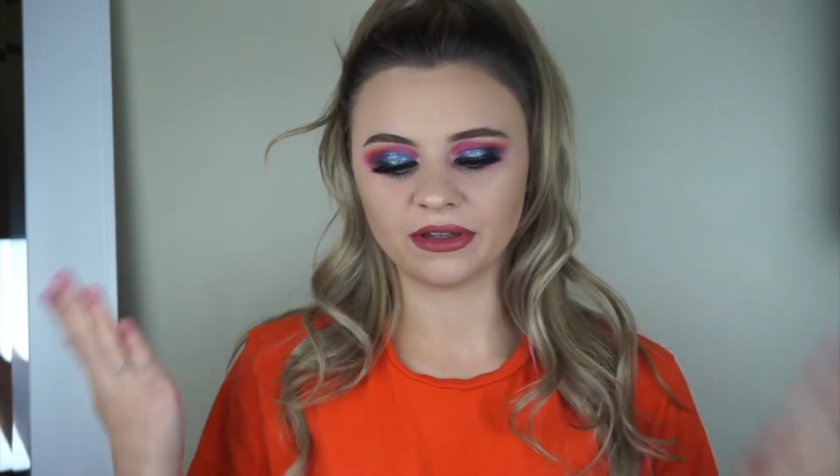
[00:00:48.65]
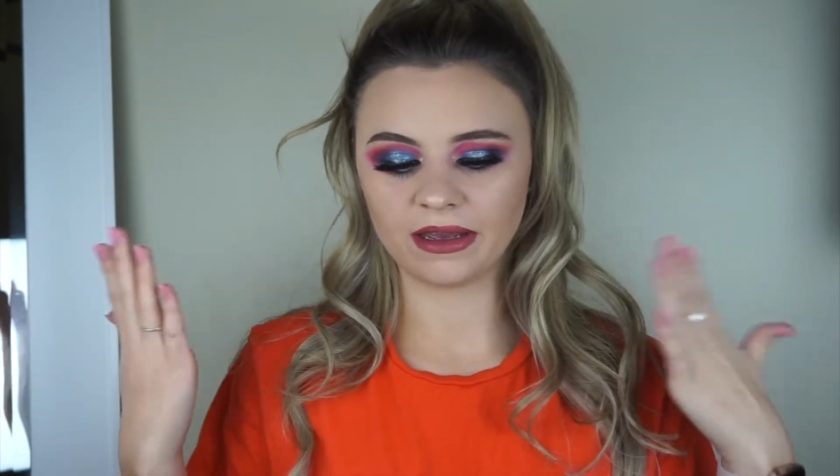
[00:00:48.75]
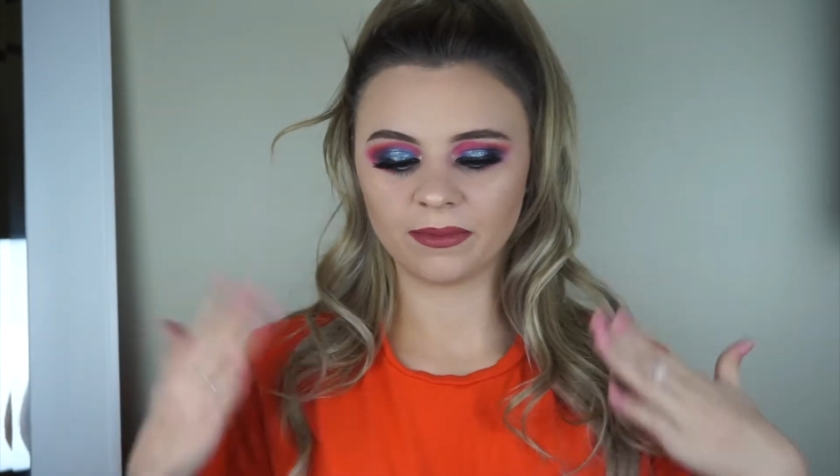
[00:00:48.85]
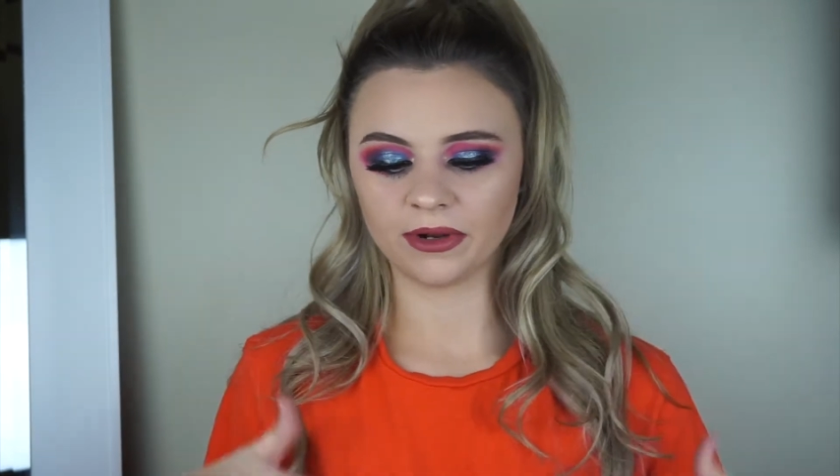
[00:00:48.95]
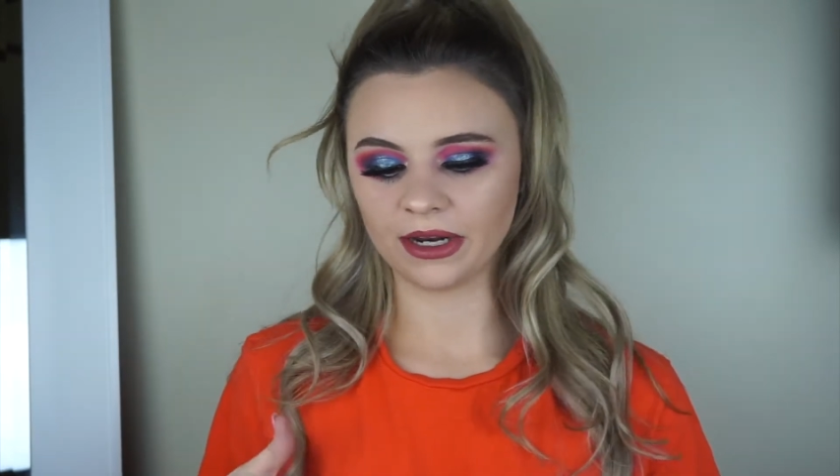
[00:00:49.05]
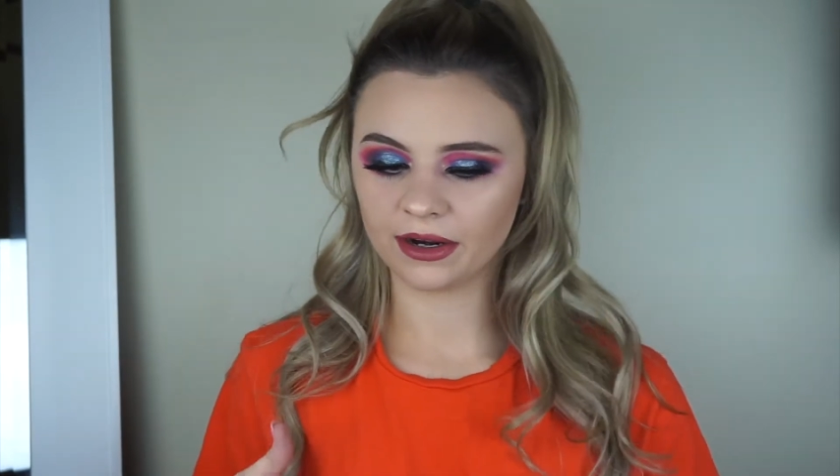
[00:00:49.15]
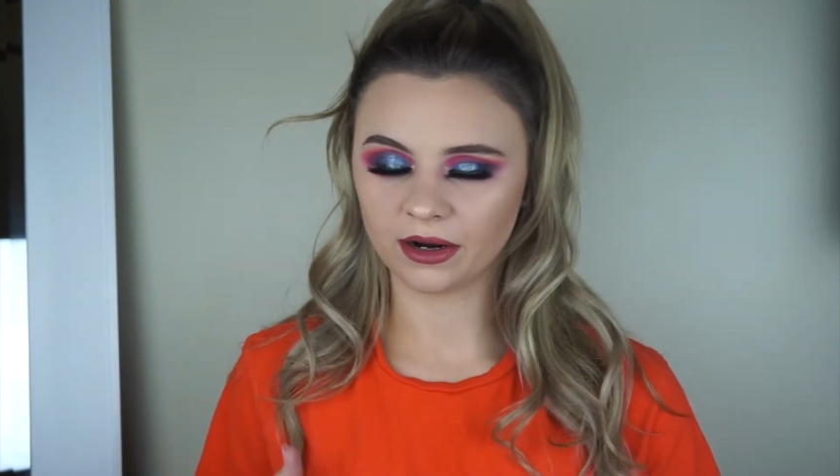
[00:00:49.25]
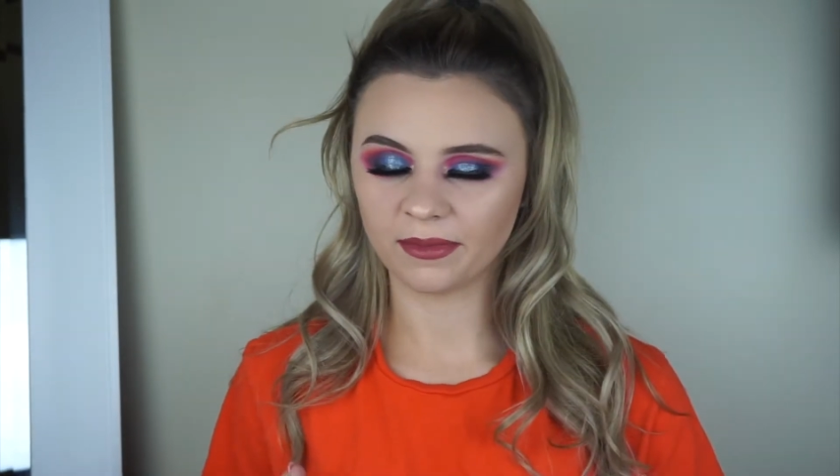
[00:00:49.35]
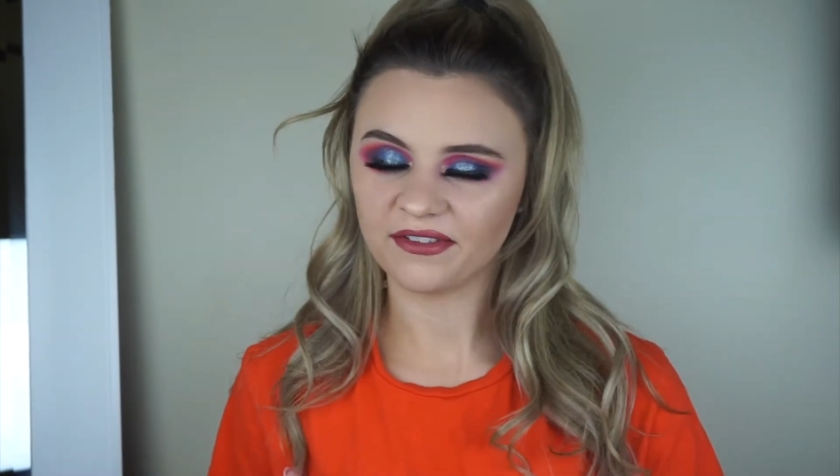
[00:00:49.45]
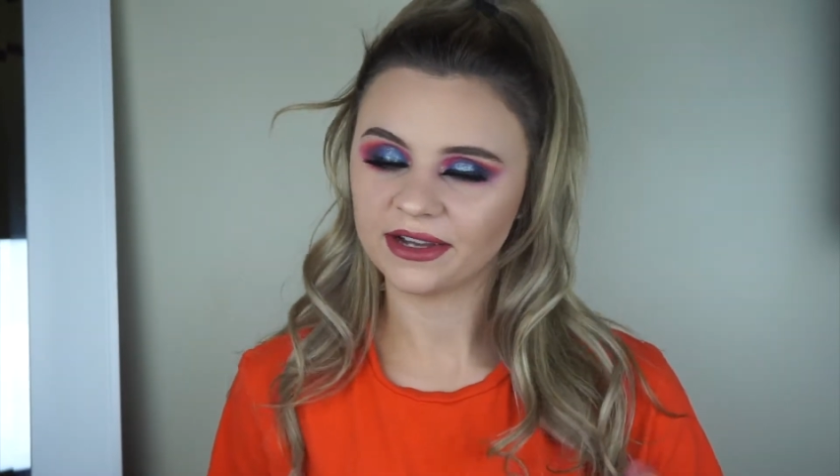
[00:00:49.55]
like putting it
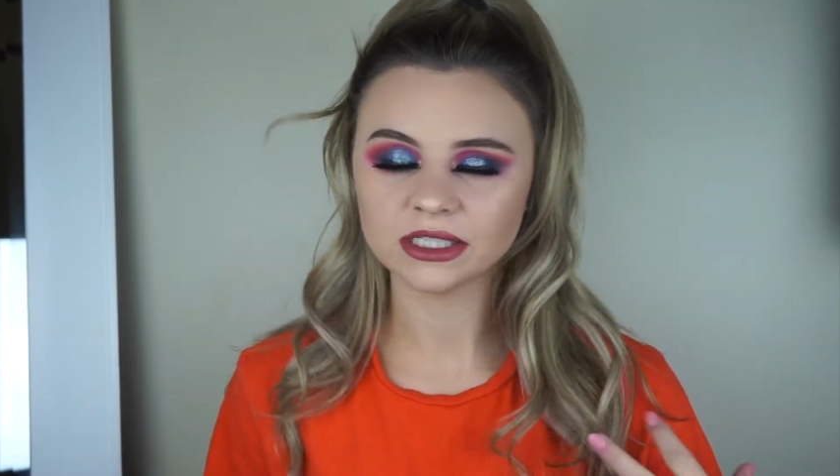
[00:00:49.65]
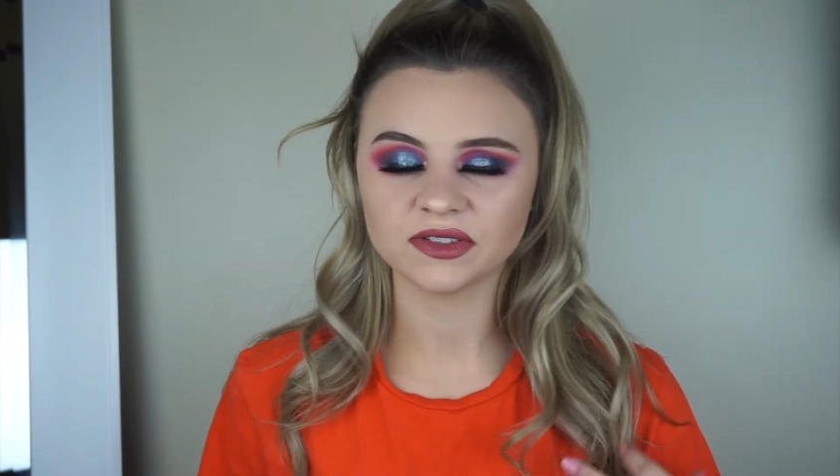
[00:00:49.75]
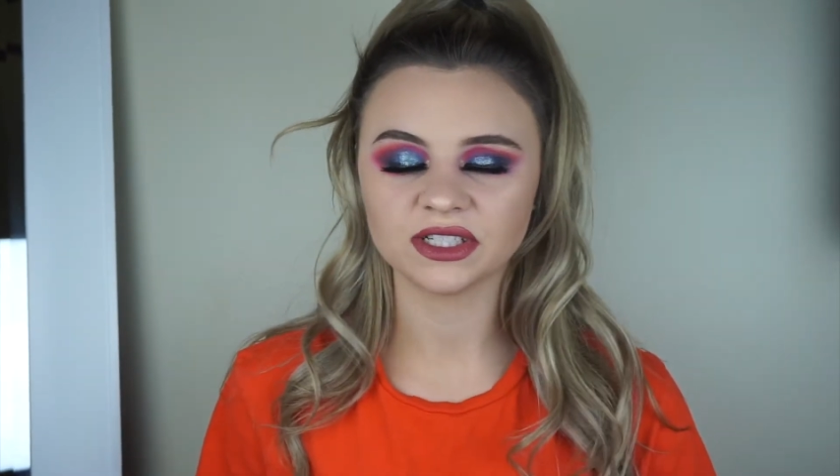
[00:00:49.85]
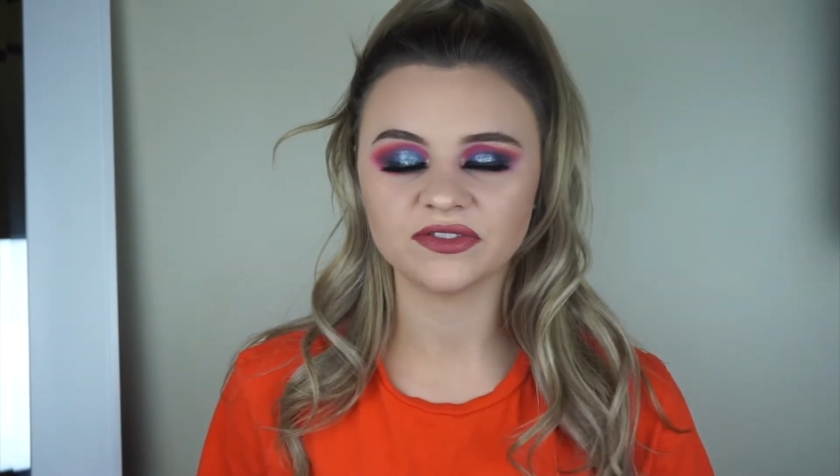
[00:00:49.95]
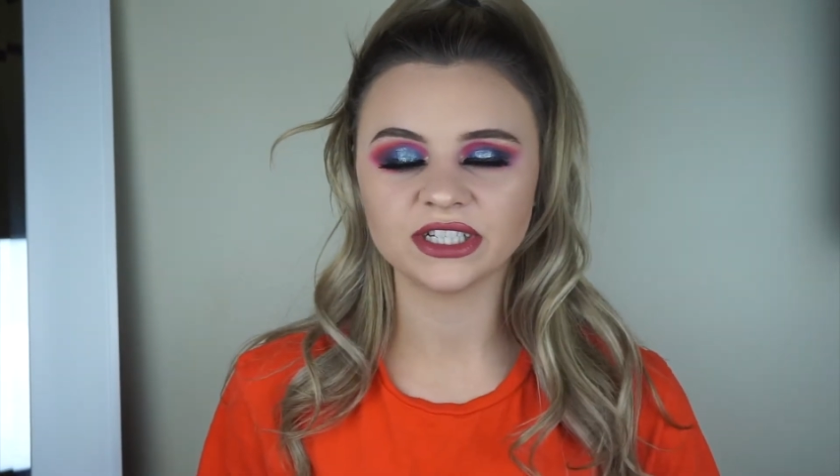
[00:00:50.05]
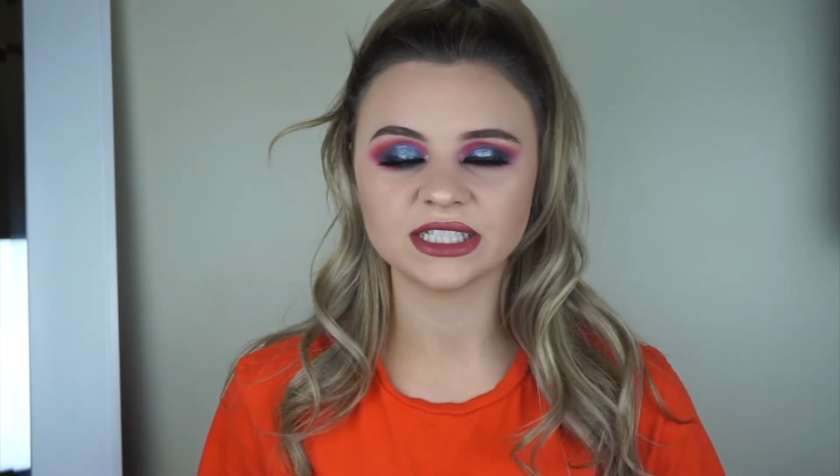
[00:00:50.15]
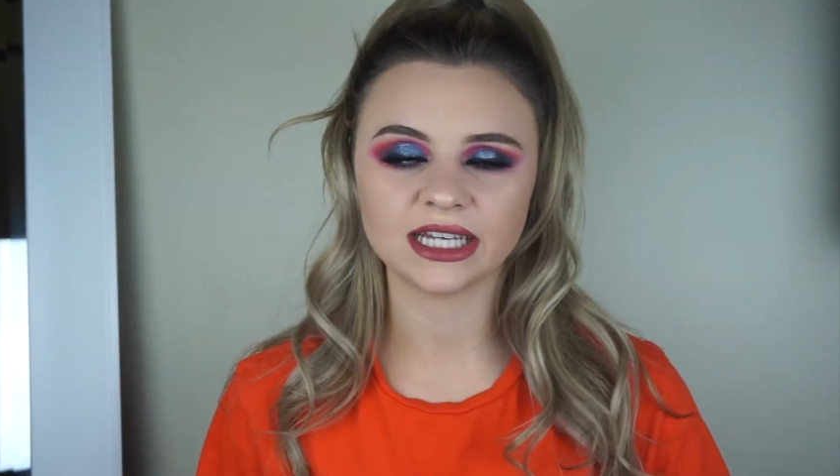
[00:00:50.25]
on my face for the first